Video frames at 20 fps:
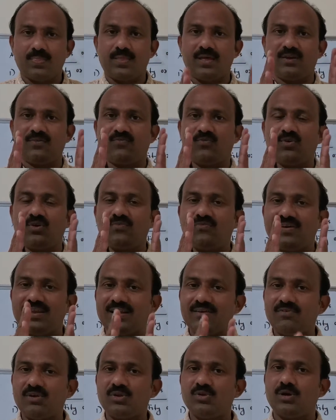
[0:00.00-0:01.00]
Therefore,
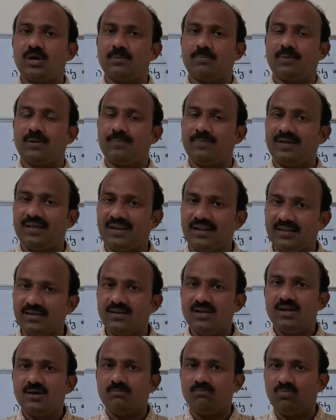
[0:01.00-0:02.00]
whenever you are
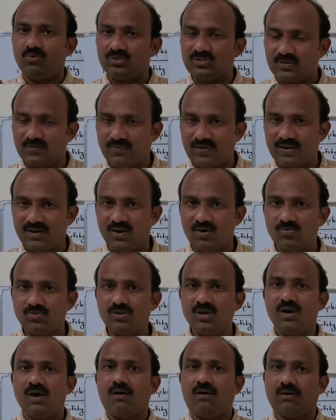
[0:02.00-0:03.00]
preparing books of
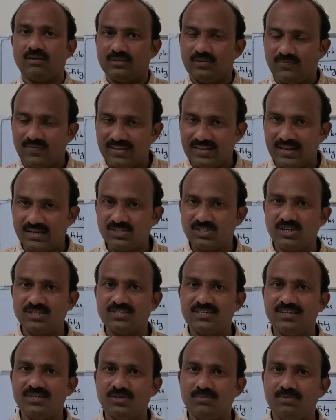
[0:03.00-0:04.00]
account or the
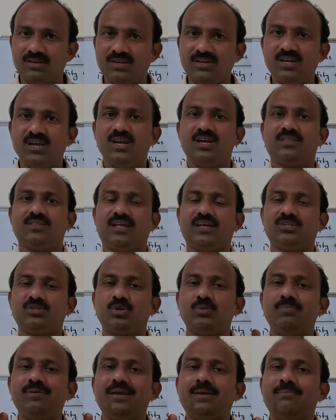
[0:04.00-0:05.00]
financial statement, there
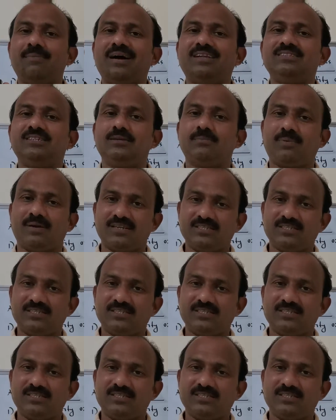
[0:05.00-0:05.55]
should be a matching